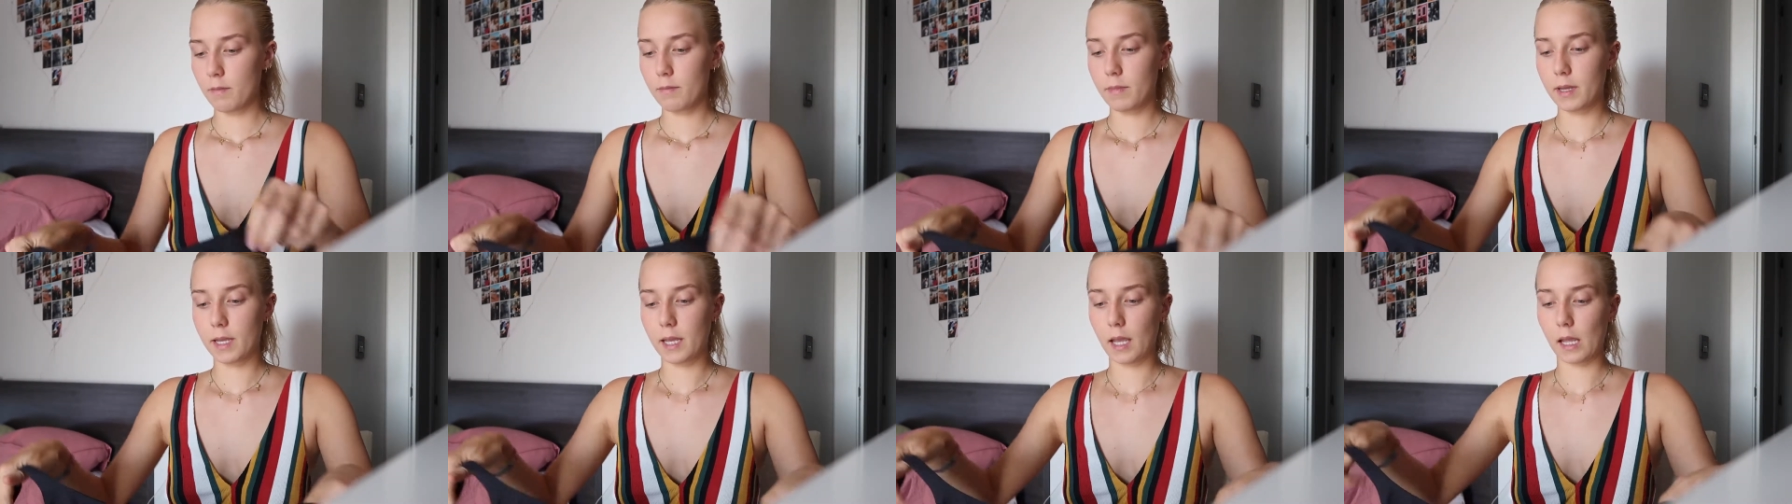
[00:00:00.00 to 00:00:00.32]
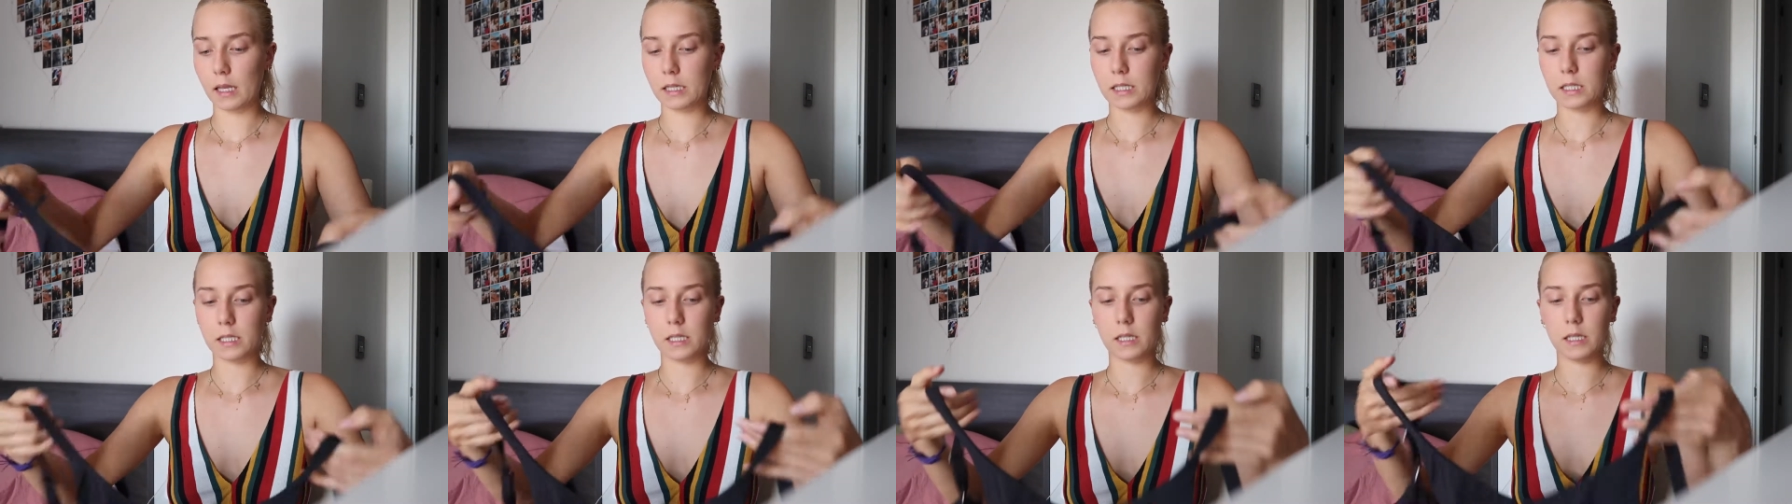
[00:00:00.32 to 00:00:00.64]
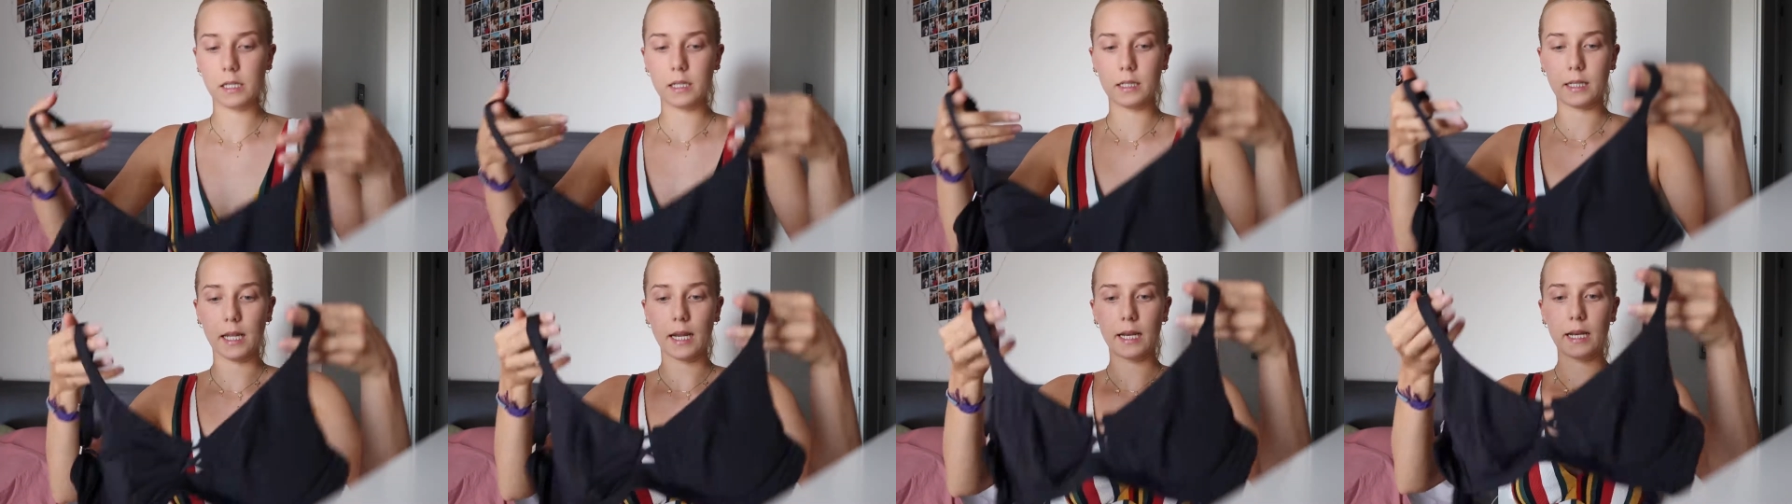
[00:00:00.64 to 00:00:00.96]
because
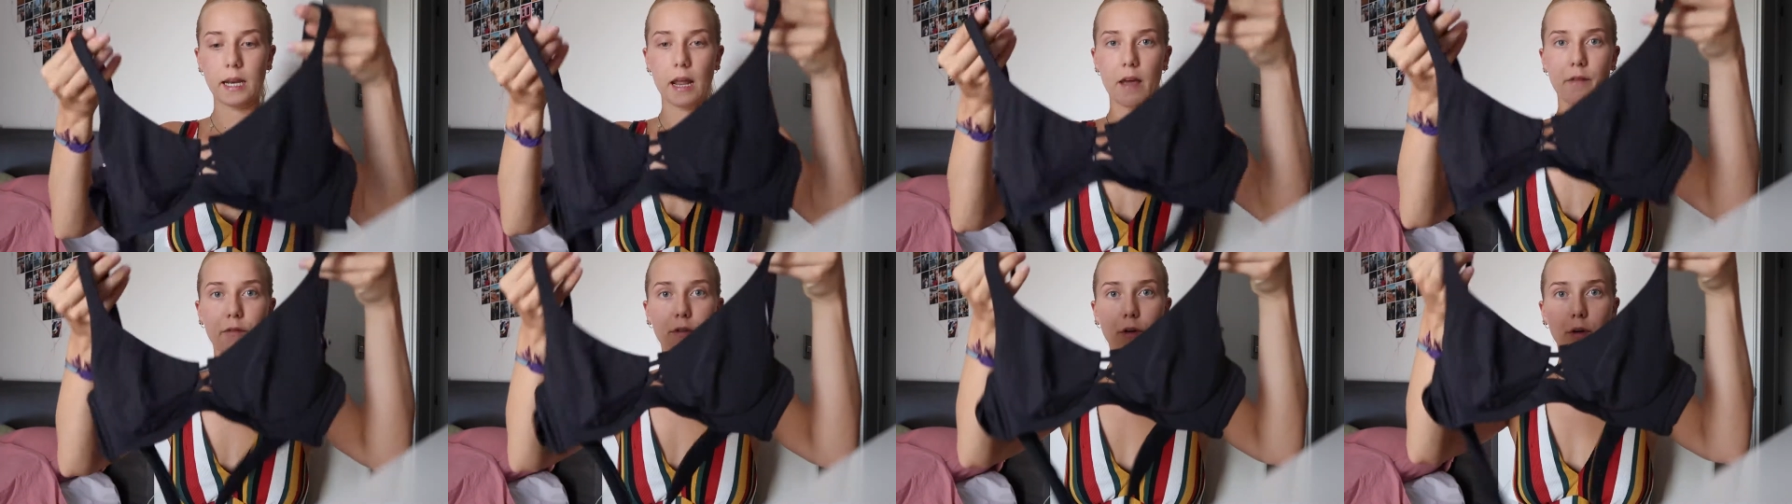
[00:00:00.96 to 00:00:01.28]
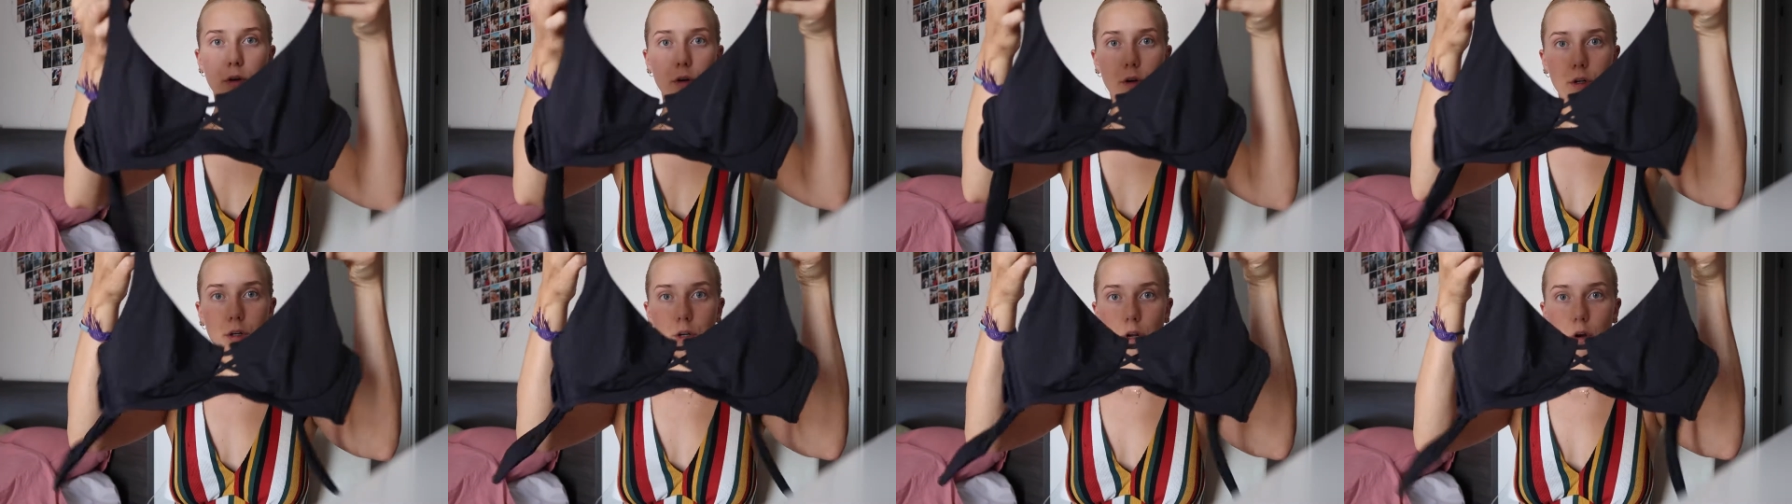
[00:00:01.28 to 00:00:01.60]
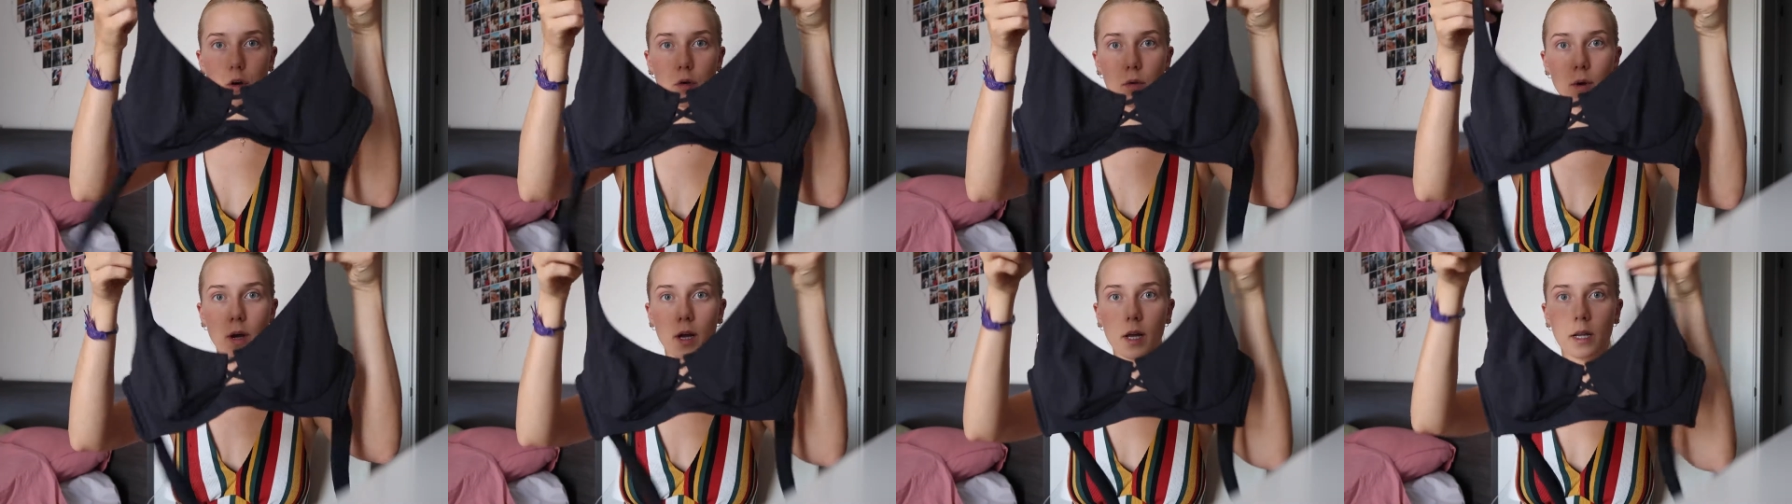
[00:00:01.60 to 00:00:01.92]
that never hurt
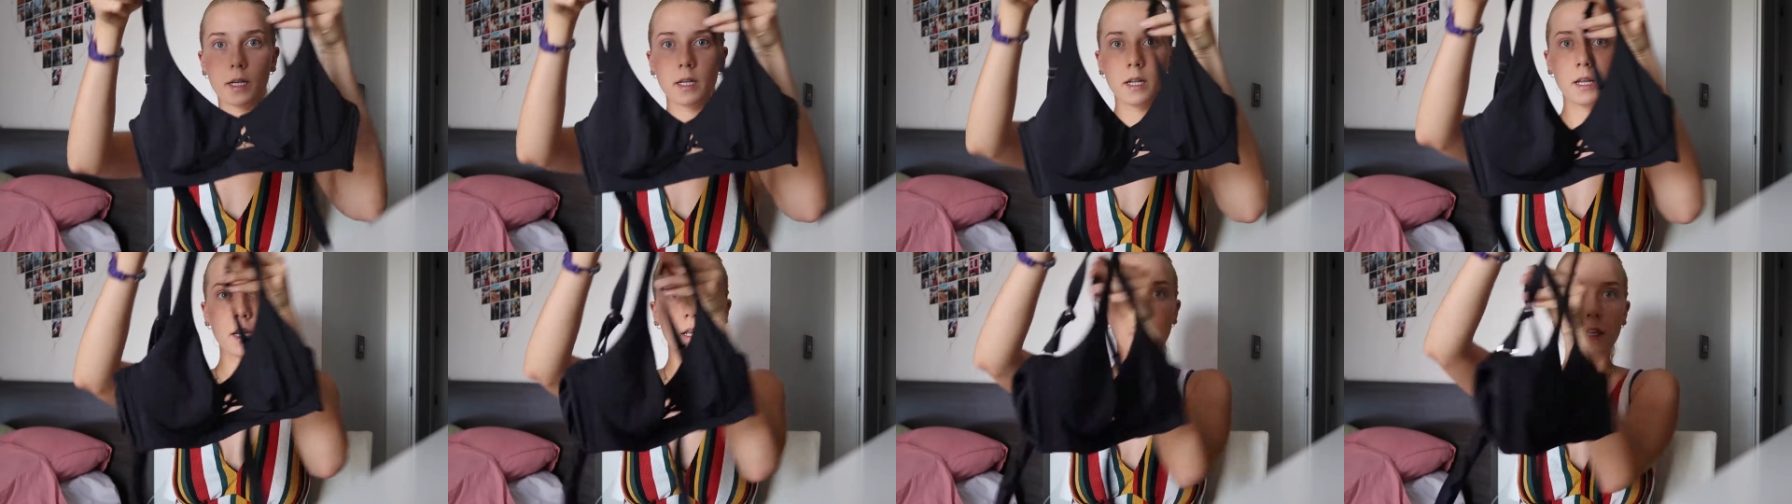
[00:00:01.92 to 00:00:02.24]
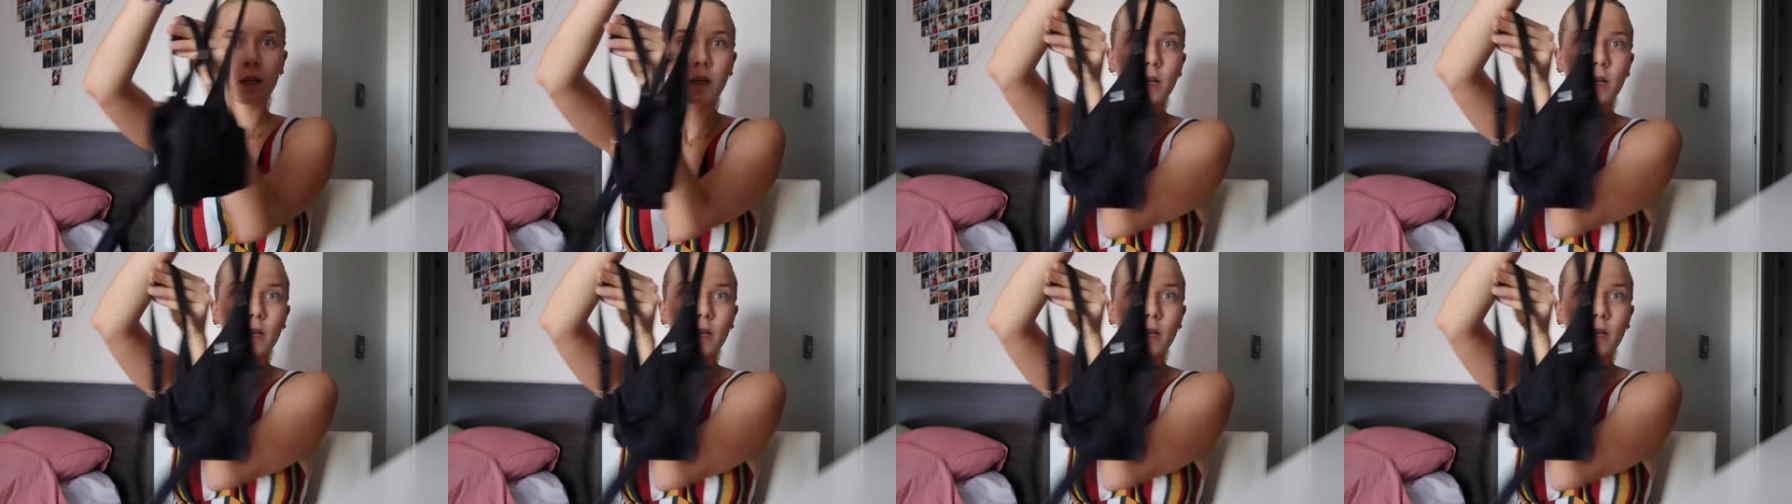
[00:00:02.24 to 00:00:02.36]
no one